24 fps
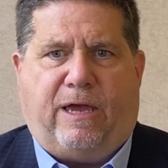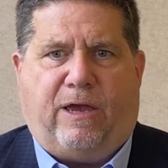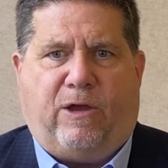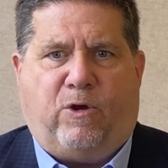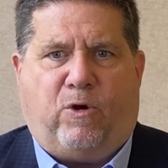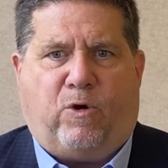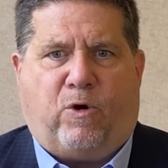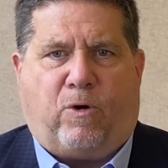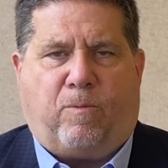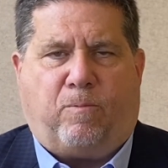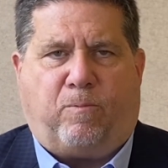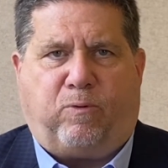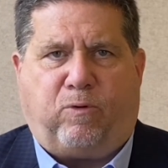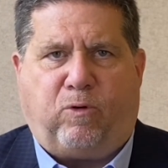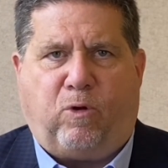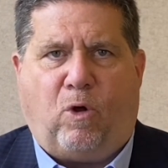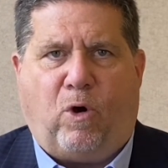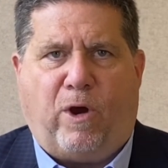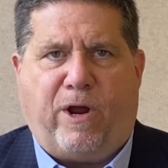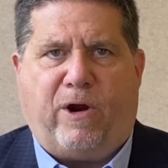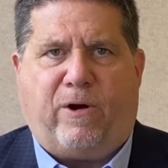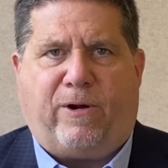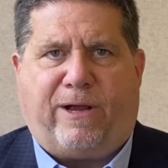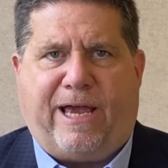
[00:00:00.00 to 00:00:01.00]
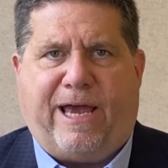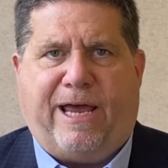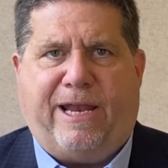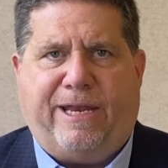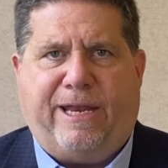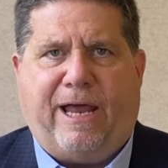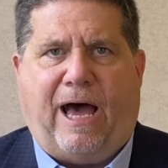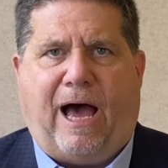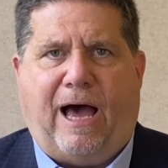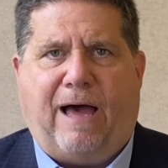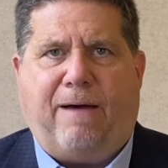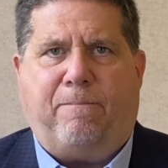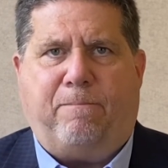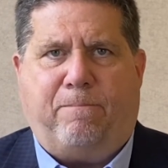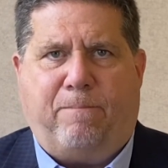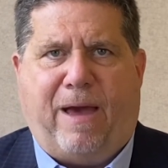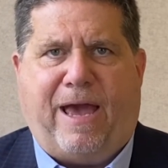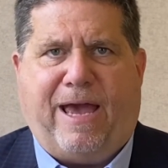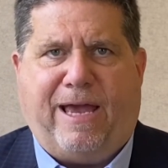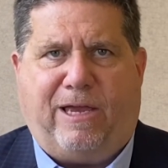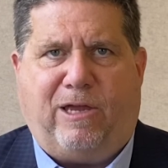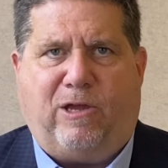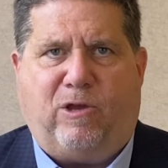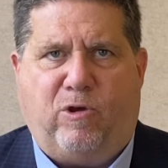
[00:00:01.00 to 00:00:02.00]
Your employer cannot
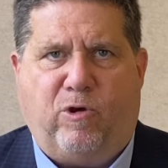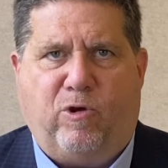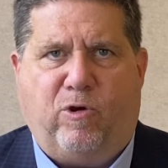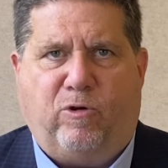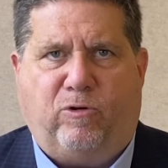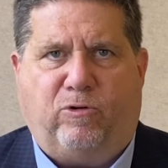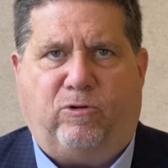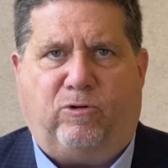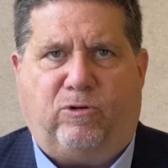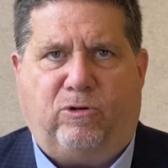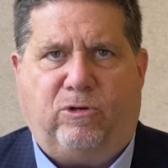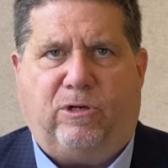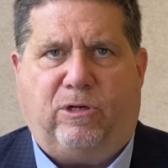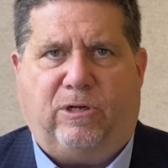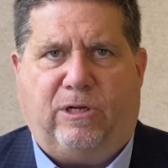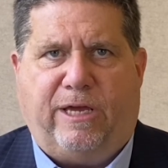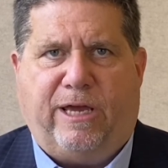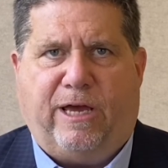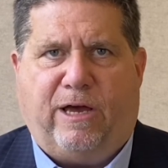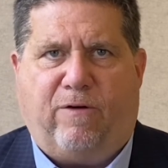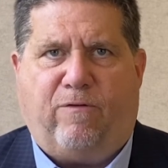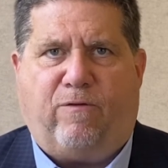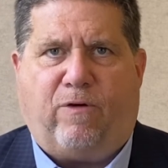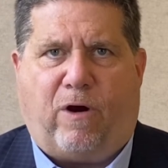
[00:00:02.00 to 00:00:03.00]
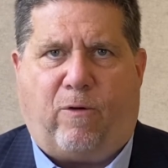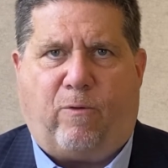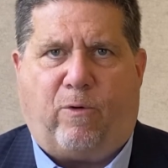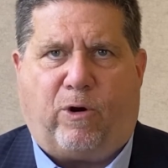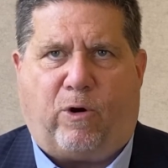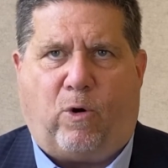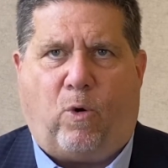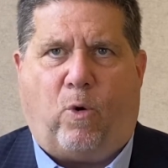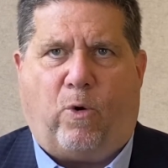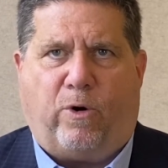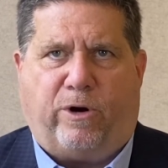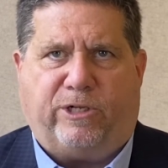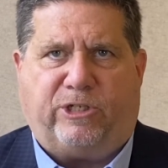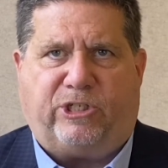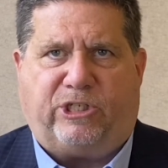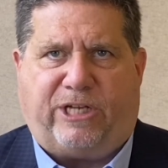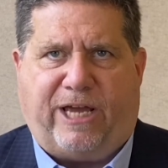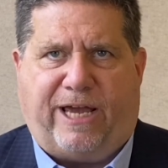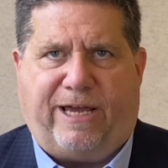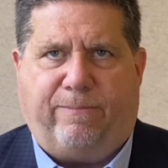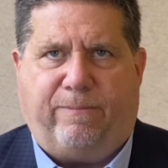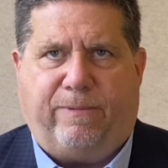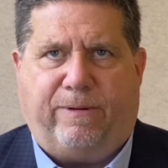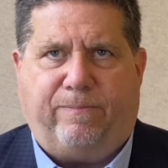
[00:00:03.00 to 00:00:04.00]
make you give a recorded
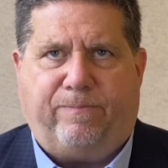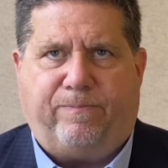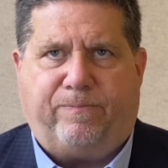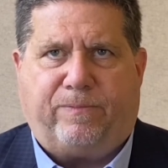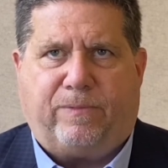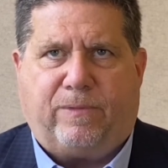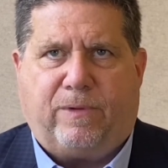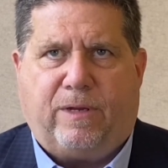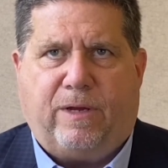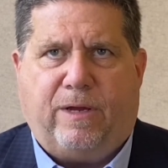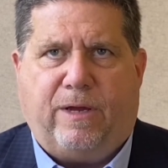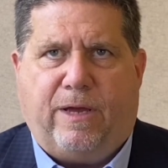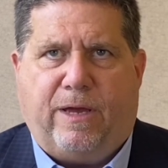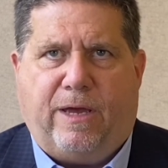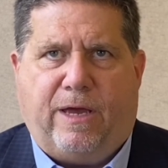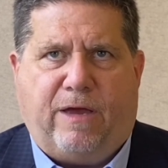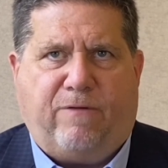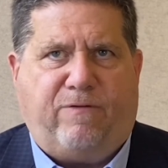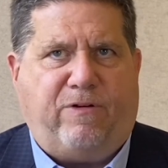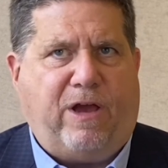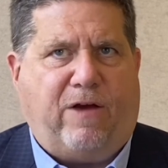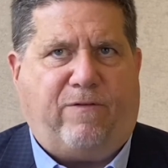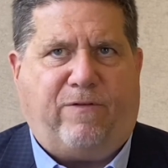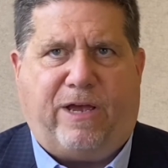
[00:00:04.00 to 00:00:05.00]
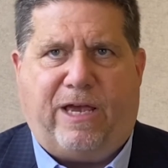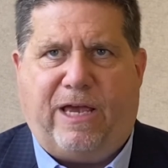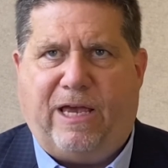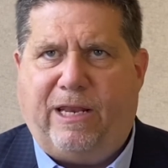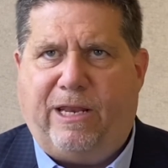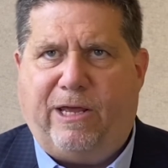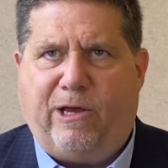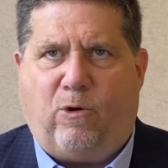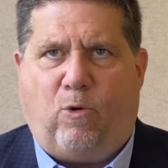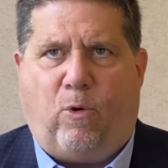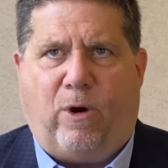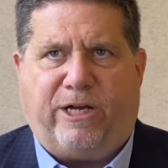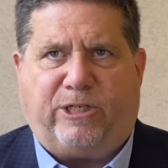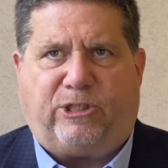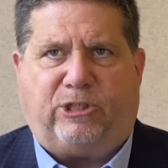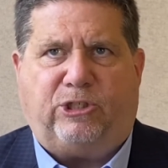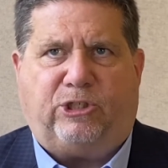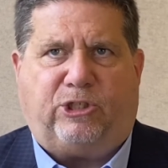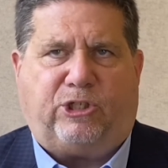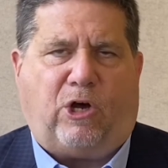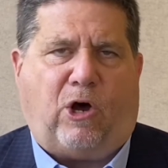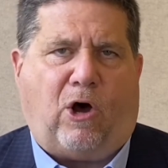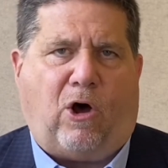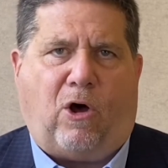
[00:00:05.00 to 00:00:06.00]
statement. If you have any
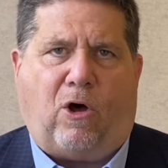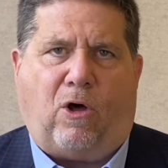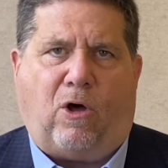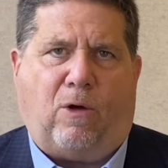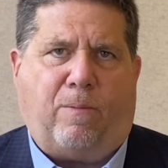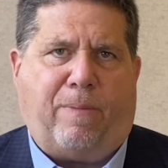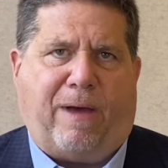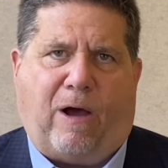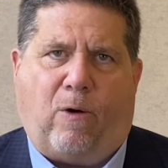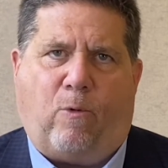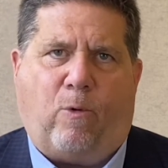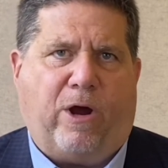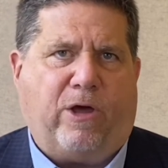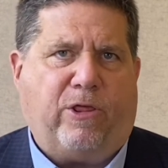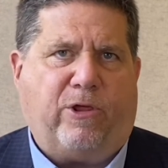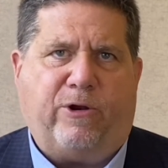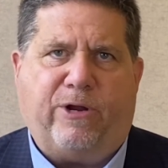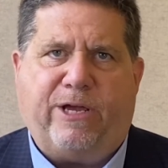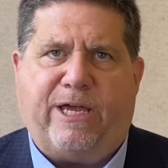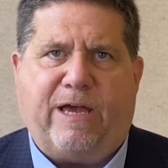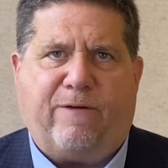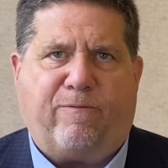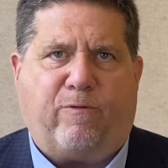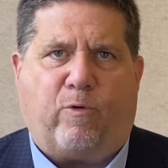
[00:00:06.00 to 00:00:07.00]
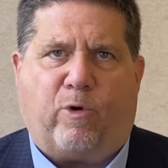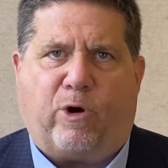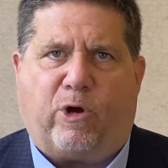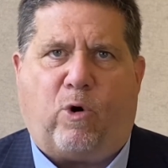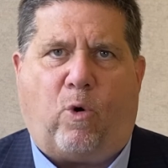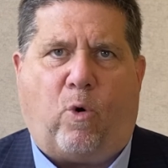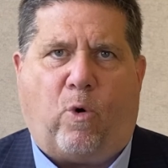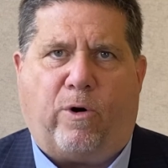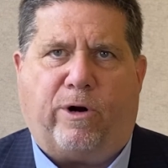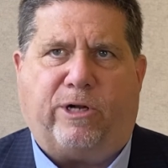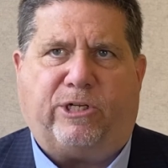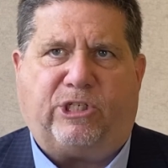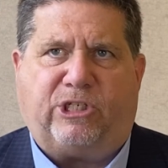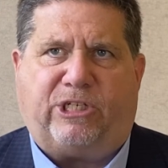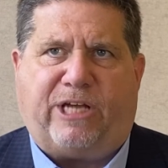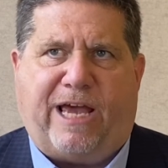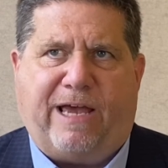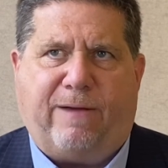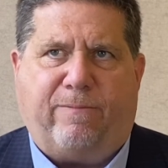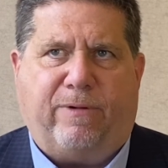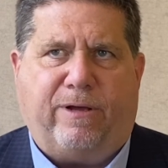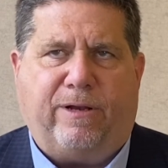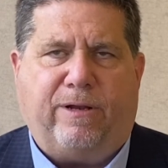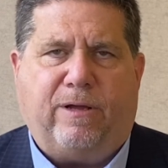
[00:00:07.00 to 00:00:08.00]
questions at all about whether to give a recorded
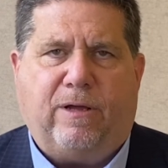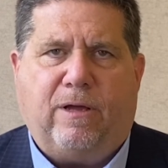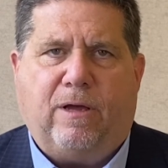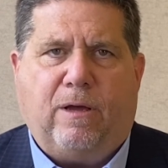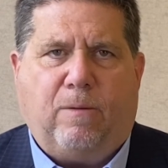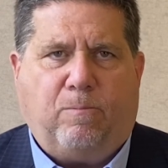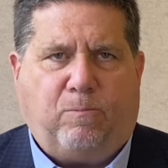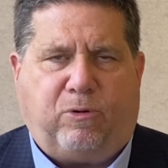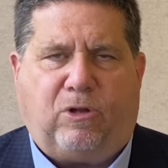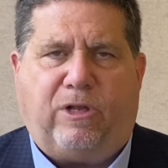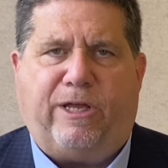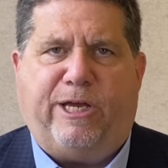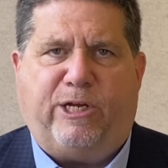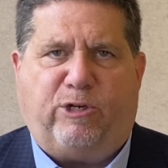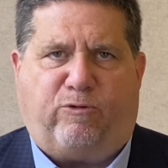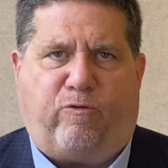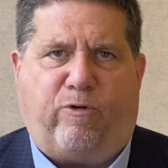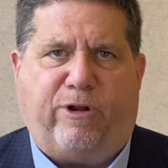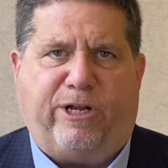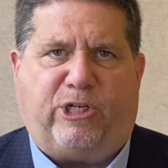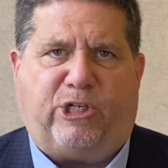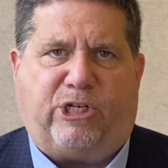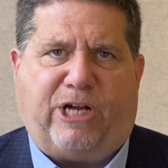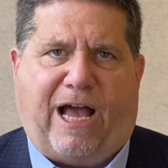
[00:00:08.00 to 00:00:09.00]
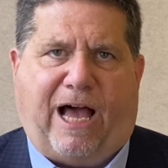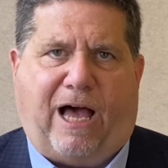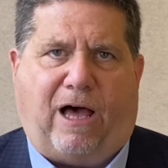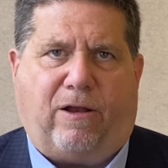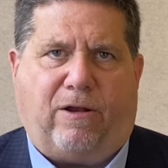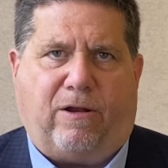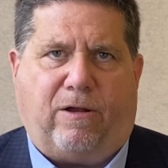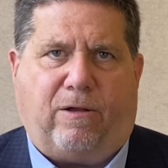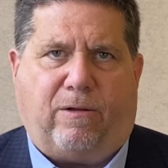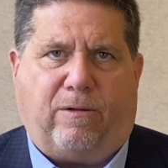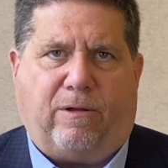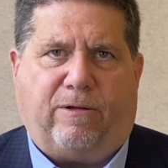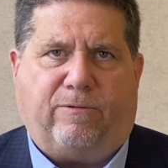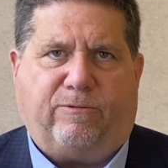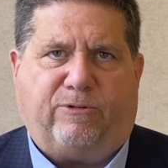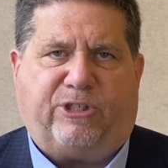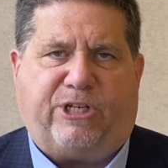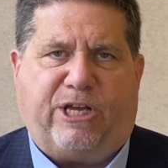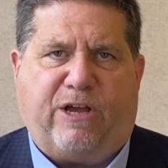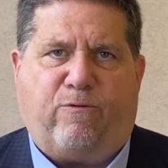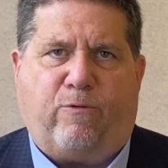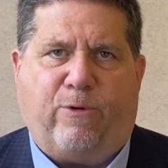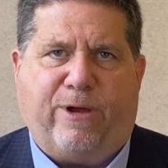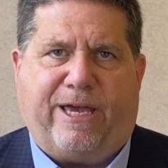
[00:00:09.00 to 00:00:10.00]
statement, please reach out and
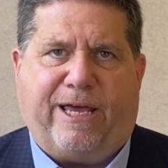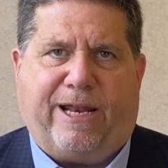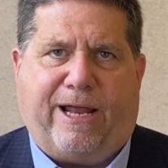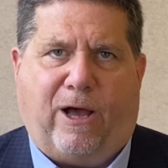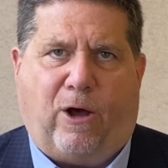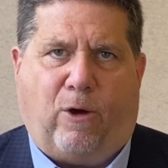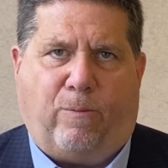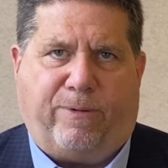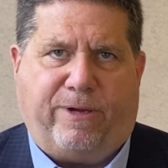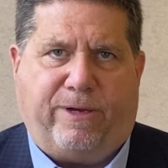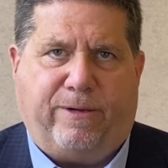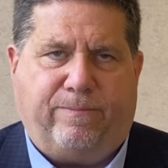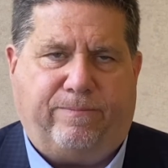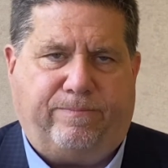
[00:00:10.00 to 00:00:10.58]
see if we can help you.